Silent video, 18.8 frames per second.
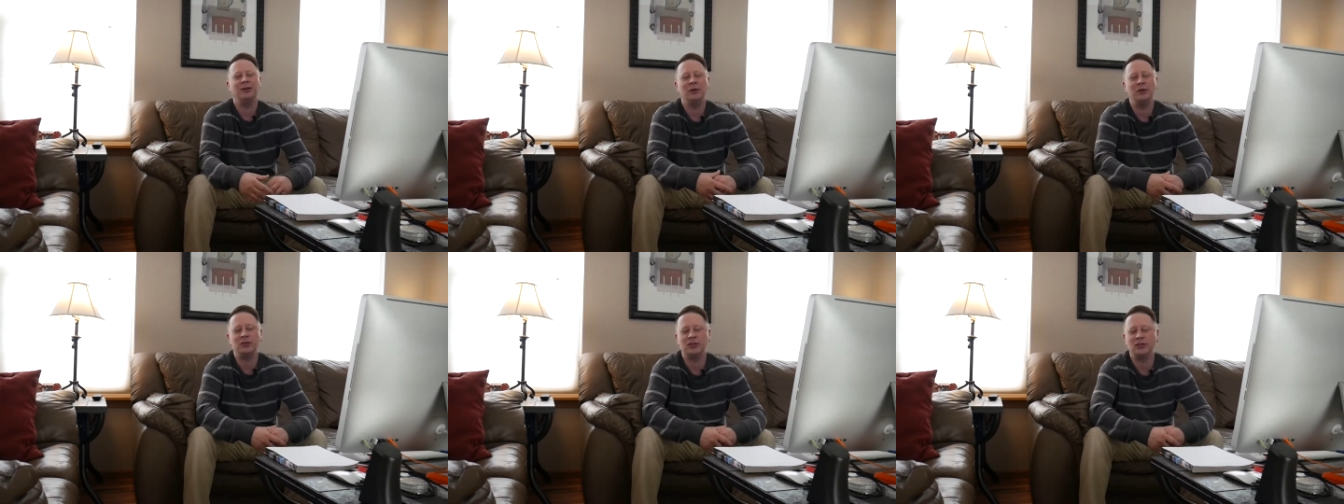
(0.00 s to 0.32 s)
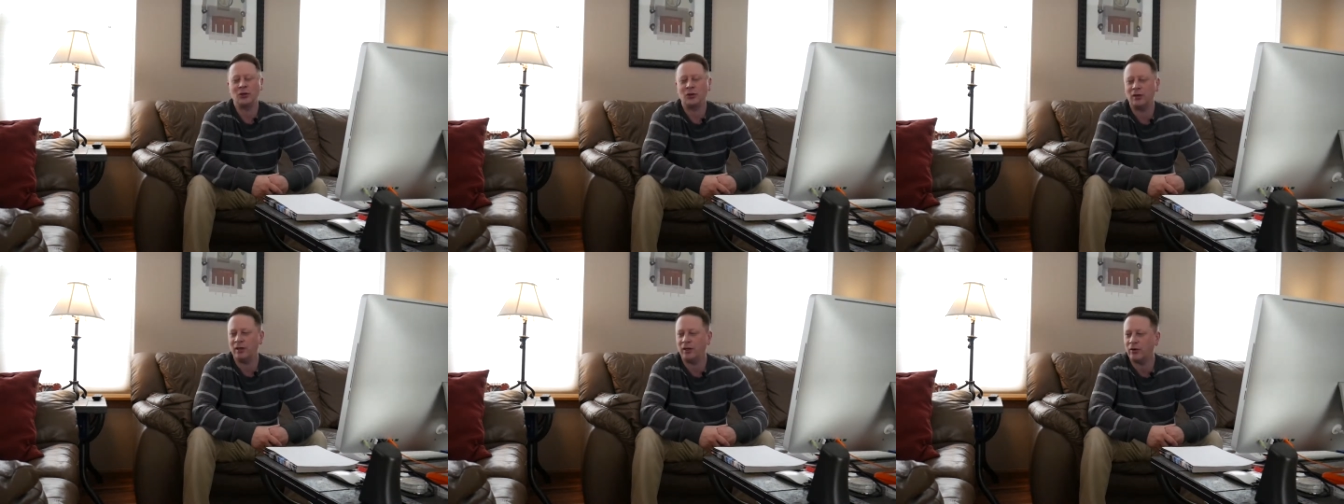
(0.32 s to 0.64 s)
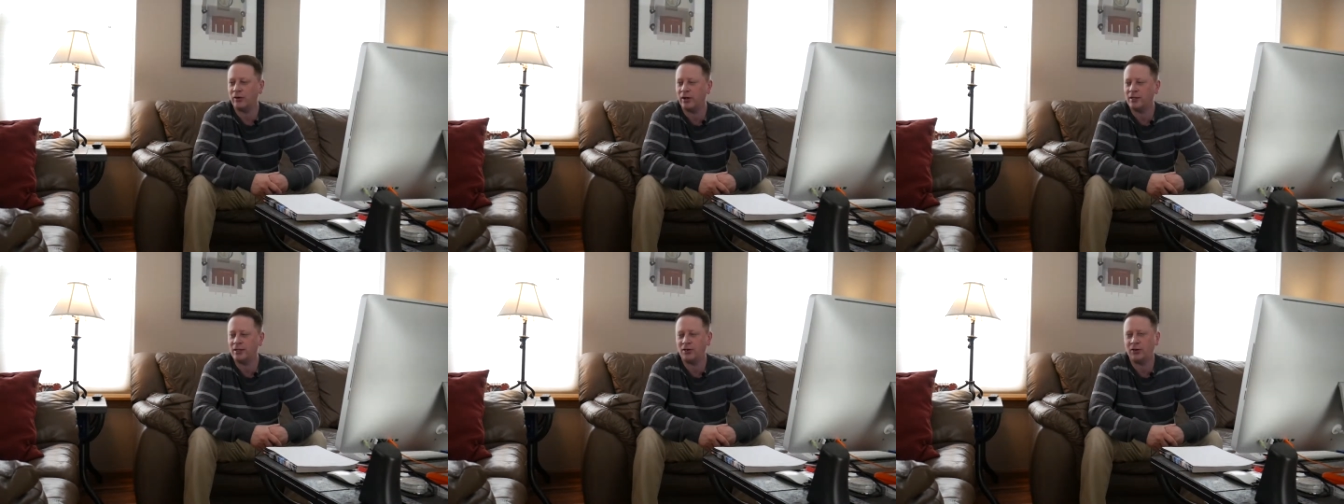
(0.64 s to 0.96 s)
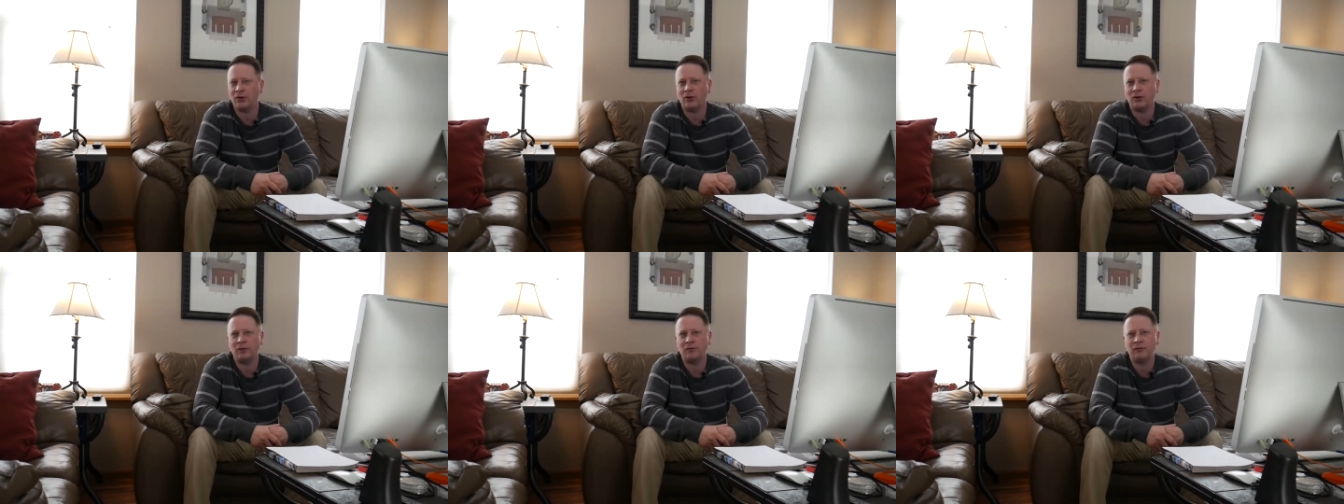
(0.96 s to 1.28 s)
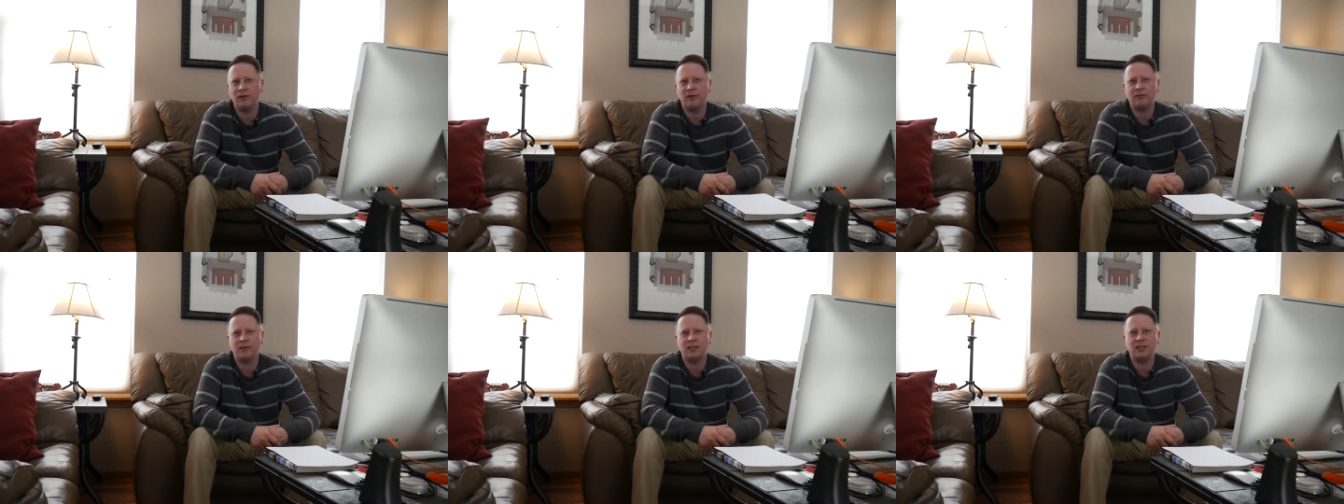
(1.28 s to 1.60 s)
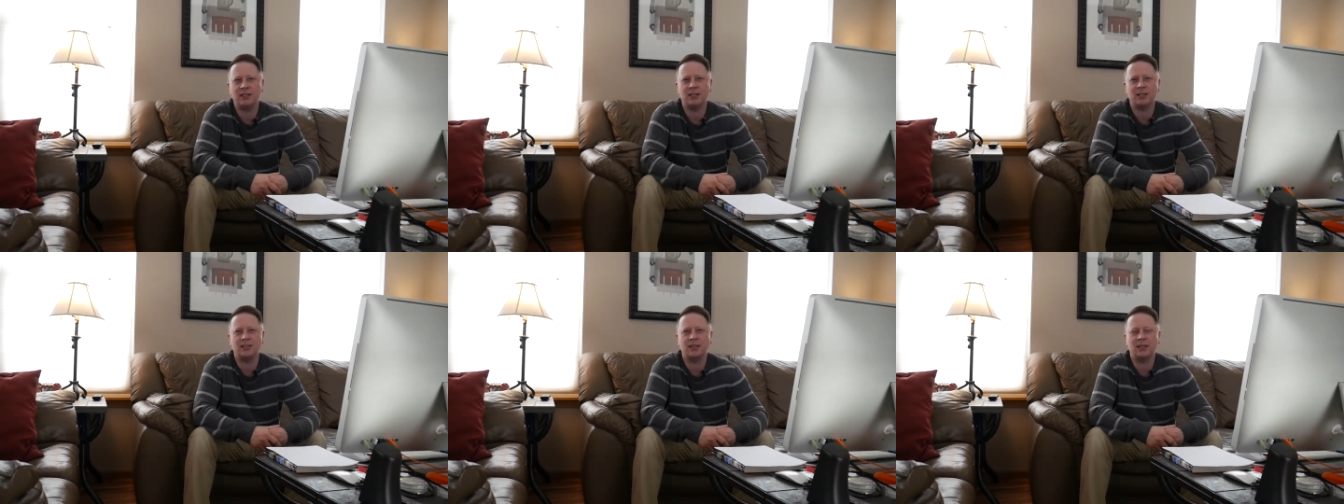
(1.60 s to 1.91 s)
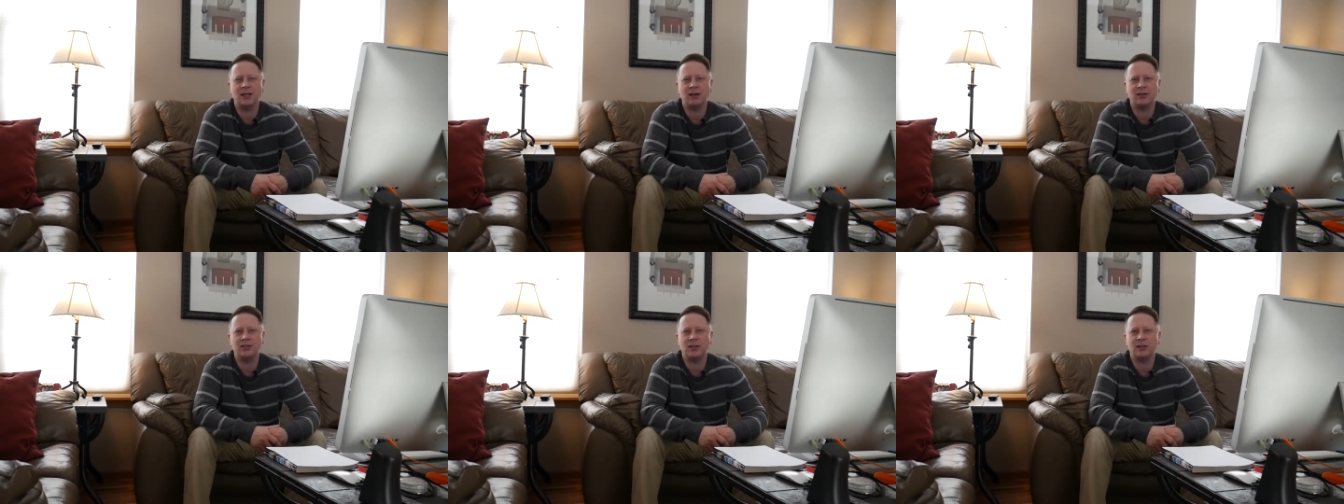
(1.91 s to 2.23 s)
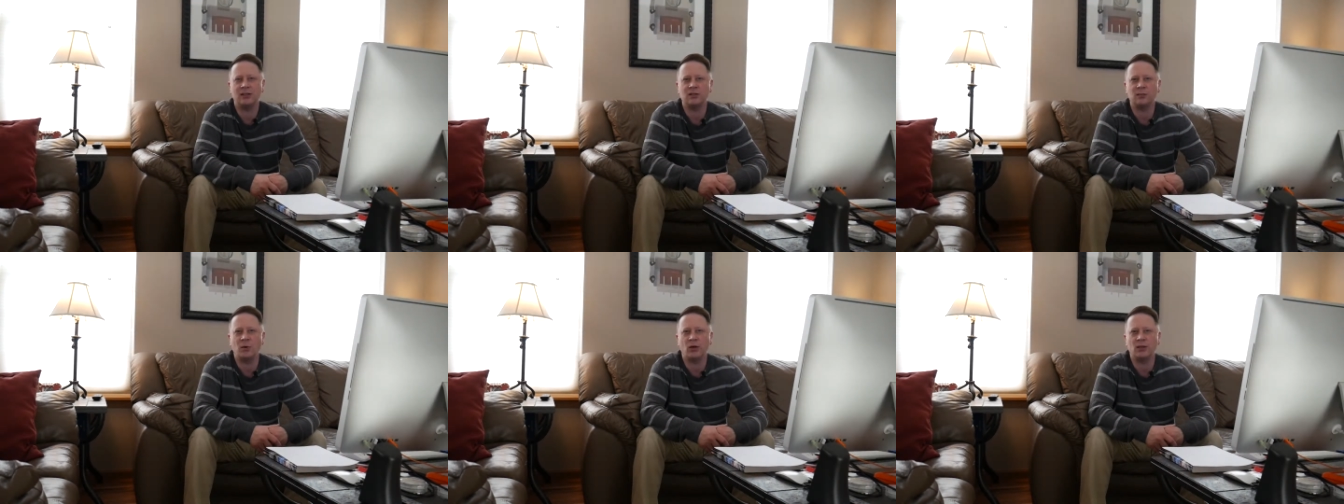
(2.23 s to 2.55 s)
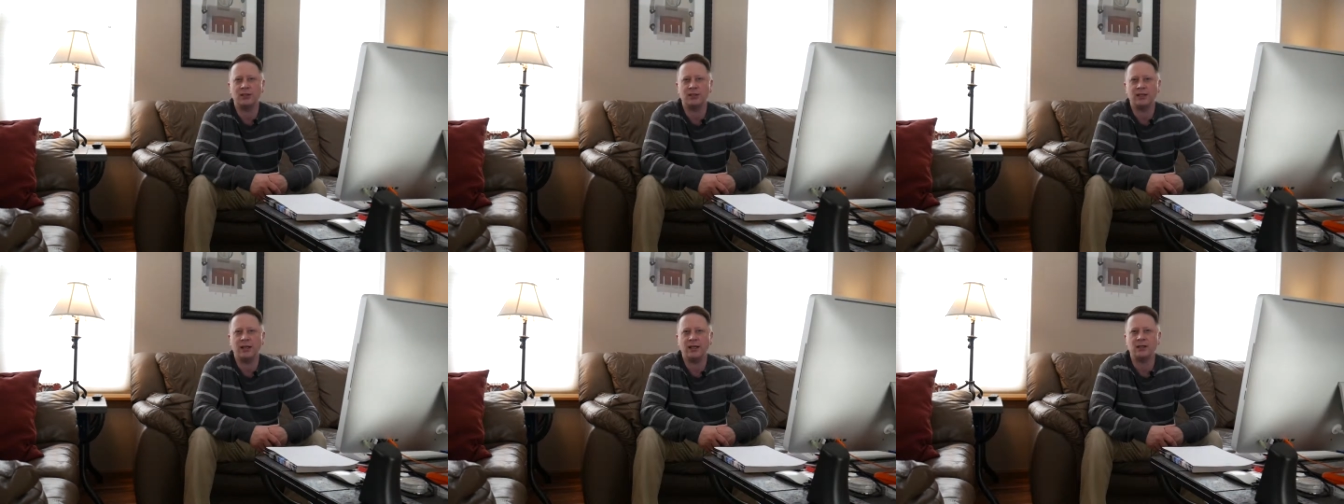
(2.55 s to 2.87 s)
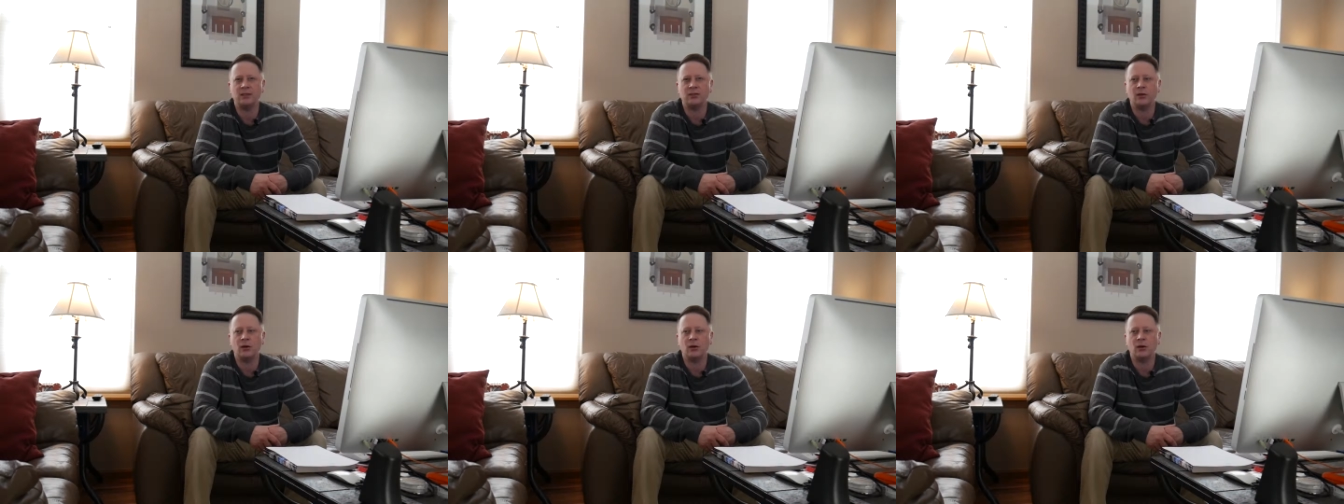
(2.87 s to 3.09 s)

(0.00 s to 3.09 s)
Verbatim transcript: which is totally crazy, or, or 50 $60 on a small steak.